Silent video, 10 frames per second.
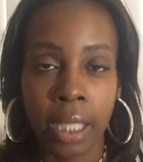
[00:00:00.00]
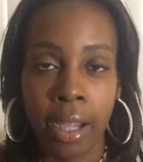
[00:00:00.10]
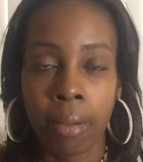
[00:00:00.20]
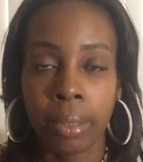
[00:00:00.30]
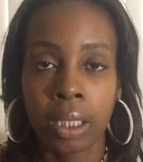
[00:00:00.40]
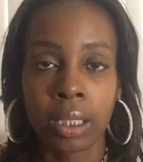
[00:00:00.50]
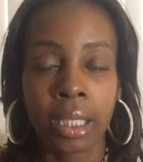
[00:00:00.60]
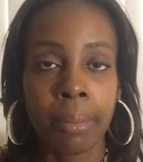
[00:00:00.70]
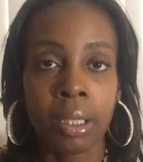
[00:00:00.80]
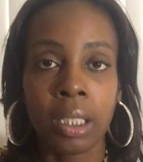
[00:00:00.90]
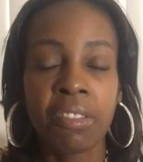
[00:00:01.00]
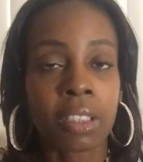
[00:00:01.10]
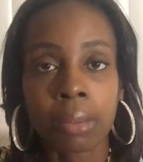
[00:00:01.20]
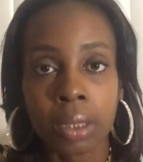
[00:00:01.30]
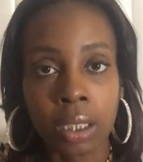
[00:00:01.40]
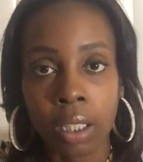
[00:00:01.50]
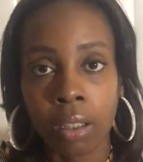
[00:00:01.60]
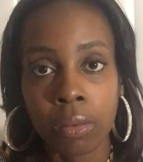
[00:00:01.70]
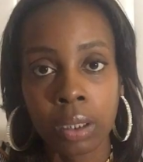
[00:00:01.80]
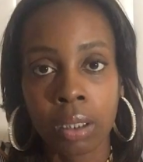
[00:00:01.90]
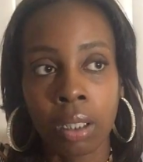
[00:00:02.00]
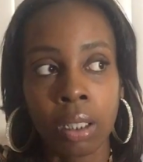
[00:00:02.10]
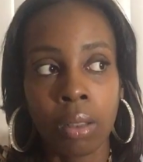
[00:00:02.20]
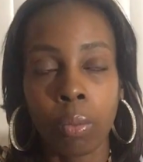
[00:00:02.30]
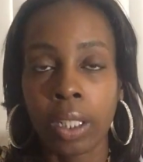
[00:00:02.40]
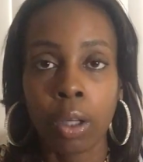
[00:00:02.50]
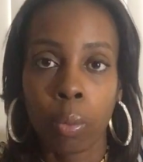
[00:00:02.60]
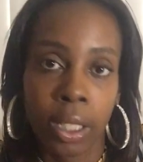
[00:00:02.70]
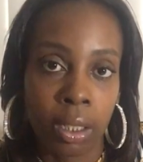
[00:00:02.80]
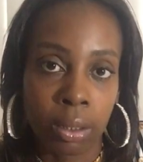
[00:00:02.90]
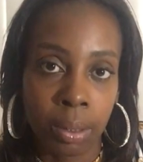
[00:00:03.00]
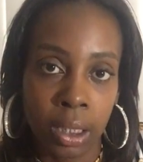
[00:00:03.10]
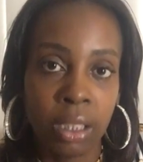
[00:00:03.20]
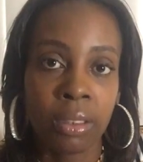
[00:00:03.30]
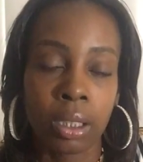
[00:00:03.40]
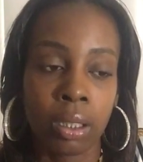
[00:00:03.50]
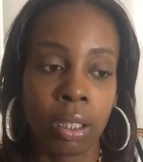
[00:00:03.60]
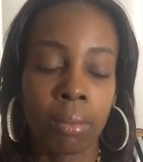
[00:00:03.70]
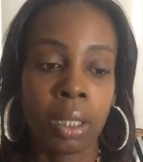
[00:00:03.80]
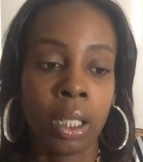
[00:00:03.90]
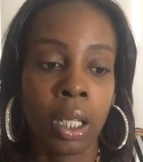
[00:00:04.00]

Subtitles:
down because they believe in themselves when no one else believes in them.